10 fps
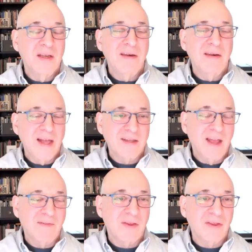not to
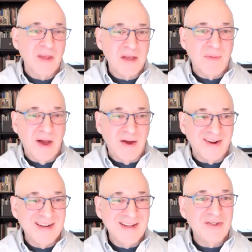have to think about
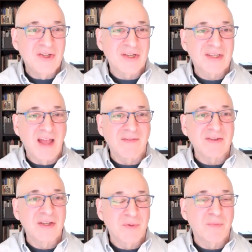it, just to have a
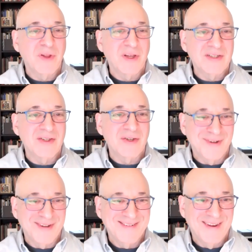simple place to do
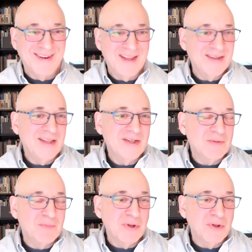it and then
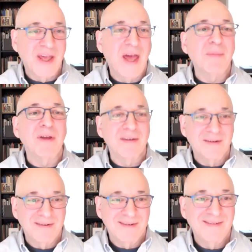just build the mm. habit.
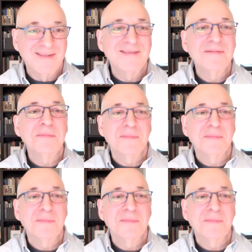And